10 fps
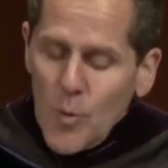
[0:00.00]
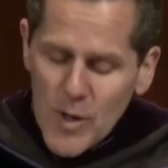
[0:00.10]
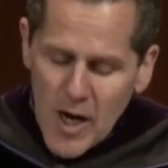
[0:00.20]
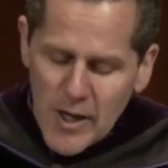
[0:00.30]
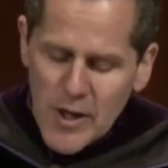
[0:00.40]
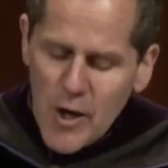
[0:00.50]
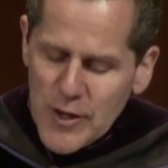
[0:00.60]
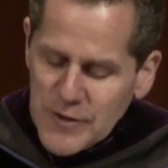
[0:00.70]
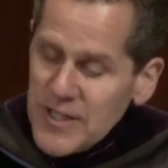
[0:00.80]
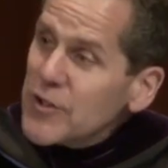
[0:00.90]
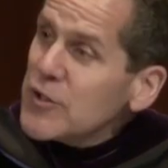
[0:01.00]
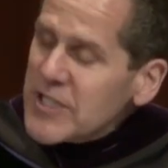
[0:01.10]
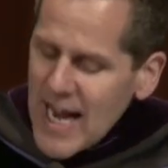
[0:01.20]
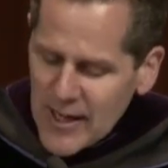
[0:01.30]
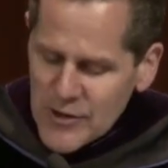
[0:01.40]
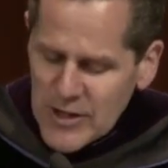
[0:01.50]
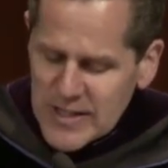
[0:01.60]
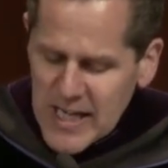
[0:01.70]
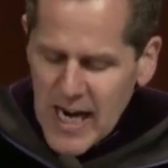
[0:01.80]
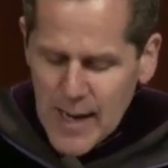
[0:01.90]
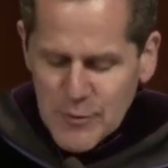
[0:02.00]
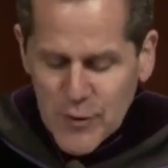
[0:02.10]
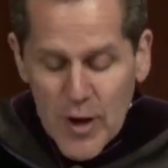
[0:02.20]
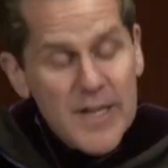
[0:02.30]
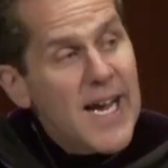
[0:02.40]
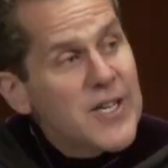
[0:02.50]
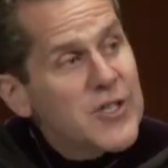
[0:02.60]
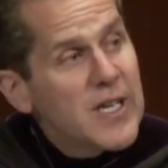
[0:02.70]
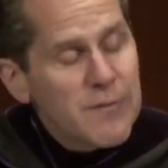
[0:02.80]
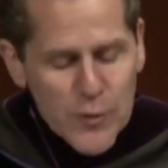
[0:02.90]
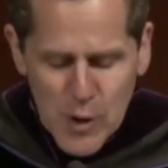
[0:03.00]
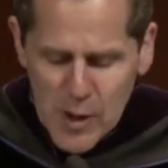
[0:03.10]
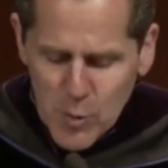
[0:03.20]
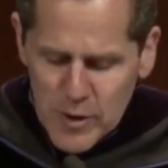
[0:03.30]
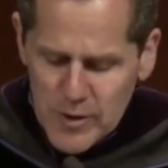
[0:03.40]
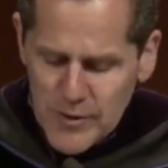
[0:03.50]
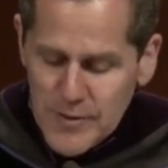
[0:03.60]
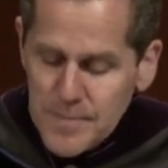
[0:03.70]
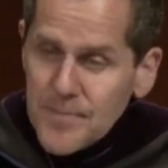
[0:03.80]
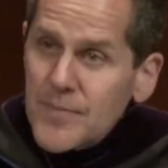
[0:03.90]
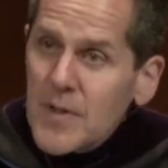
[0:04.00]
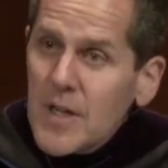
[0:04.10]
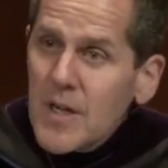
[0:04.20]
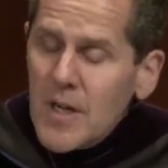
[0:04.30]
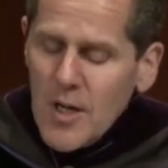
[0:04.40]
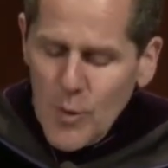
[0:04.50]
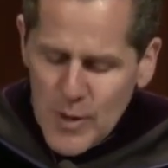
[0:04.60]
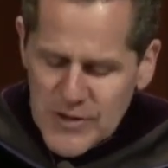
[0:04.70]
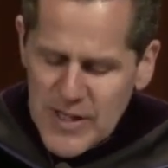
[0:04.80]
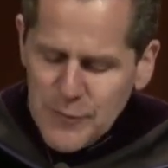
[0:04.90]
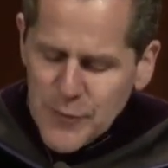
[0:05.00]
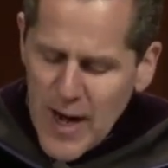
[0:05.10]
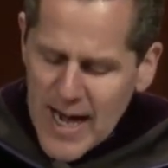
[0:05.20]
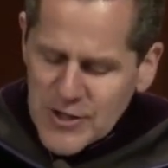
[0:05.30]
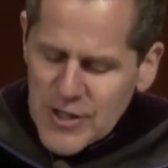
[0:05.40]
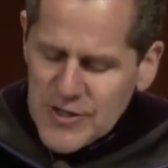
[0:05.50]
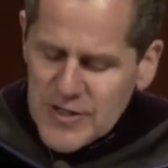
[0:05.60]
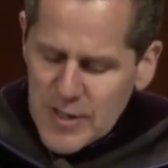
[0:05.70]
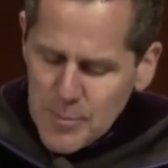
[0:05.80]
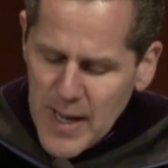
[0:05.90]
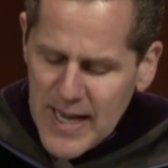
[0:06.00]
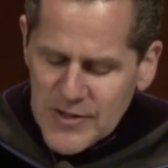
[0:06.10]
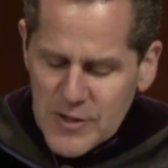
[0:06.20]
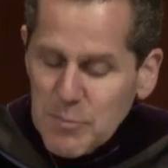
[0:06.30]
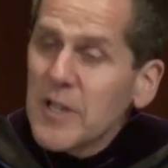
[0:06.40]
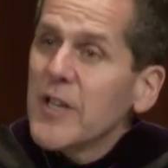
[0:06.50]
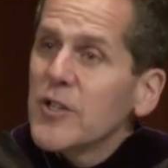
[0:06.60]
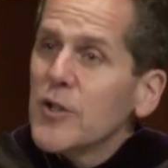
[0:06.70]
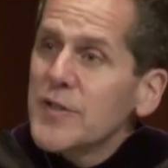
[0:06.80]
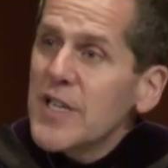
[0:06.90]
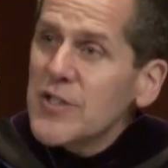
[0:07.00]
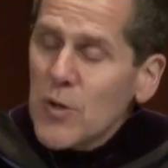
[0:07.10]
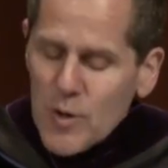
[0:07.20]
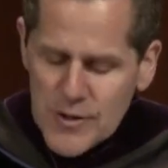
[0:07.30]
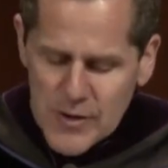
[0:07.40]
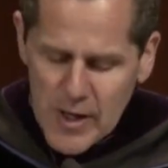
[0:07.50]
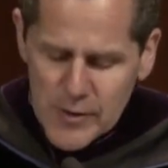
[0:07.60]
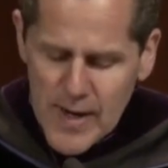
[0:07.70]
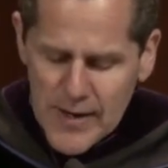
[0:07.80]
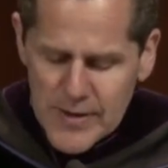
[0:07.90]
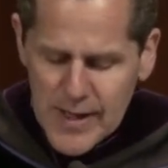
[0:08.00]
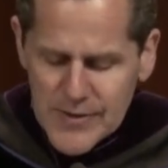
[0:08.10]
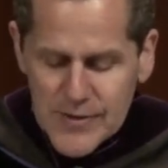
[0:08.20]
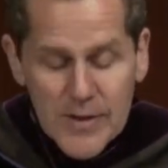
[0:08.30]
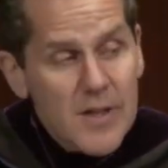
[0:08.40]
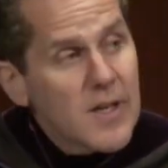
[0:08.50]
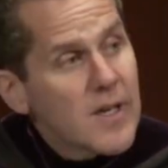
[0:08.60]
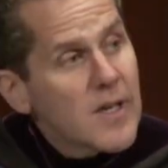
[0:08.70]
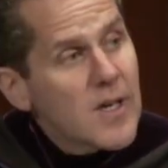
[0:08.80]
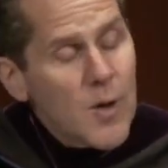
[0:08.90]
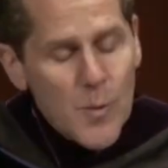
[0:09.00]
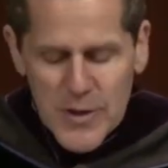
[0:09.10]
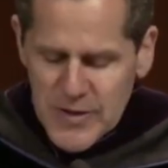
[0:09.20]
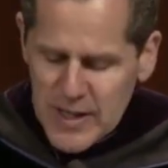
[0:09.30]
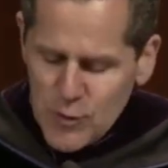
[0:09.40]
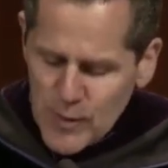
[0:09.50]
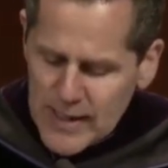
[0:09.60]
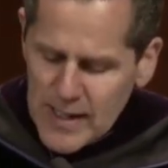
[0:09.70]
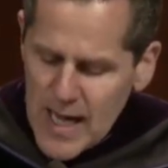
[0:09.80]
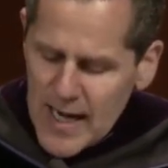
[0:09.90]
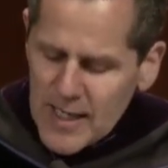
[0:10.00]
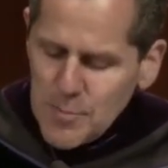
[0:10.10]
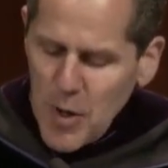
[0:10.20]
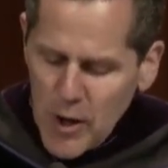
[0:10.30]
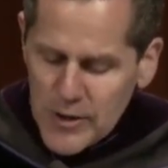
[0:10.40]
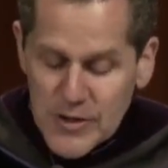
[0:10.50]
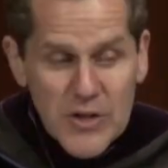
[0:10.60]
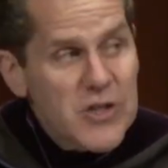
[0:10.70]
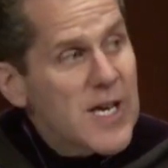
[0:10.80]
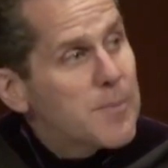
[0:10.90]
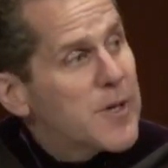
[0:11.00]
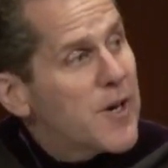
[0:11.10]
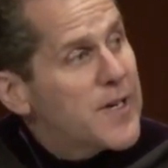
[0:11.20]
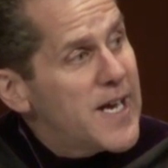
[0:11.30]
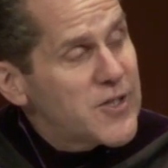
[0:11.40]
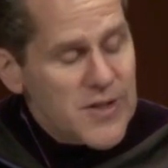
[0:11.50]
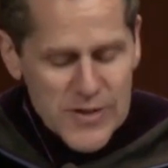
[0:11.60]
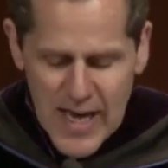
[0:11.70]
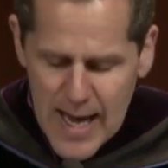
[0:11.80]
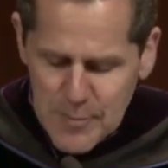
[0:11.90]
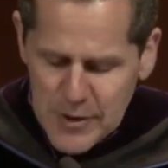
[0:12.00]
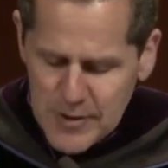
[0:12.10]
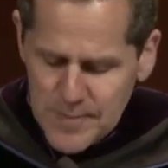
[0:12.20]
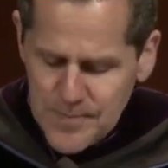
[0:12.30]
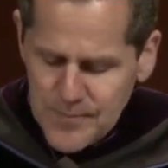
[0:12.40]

We all know that these are challenging times for our nation and for our world. We see fractious, debased political discourse all around us. We see gridlock and partisanship in our nation's capital.